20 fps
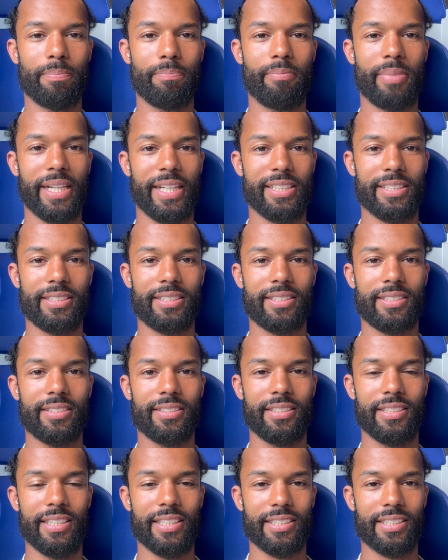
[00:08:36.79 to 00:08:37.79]
pass
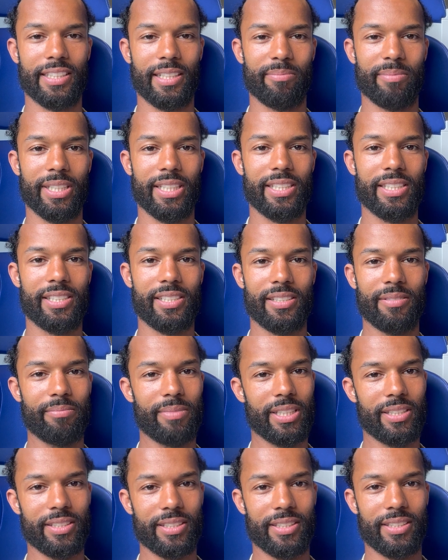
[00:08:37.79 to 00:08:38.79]
the examination,
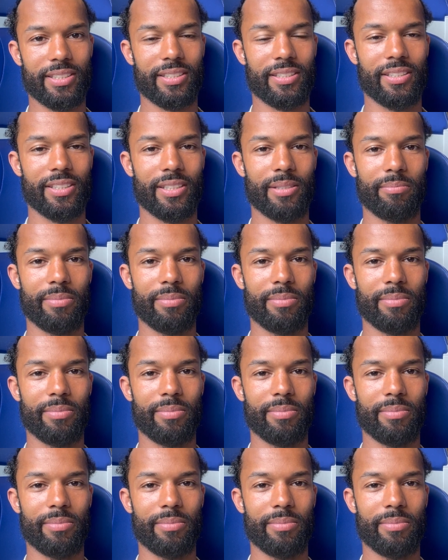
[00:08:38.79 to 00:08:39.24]
because it's going